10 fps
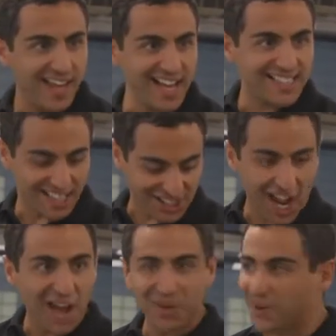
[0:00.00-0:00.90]
Is the
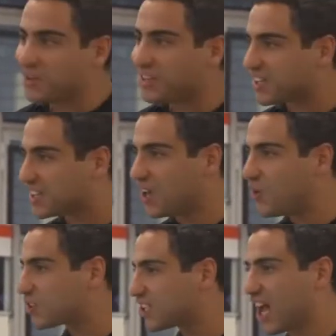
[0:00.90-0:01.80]
show good? Because
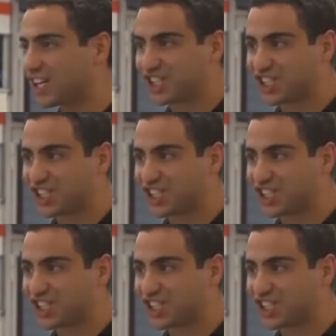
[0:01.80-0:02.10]
it looks like